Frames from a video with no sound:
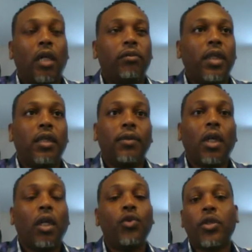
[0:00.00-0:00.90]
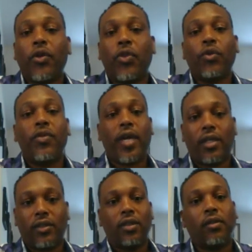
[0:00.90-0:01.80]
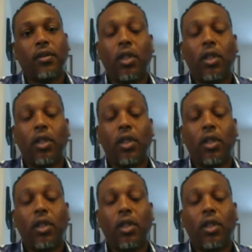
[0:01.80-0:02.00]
uh, closer to 3,000.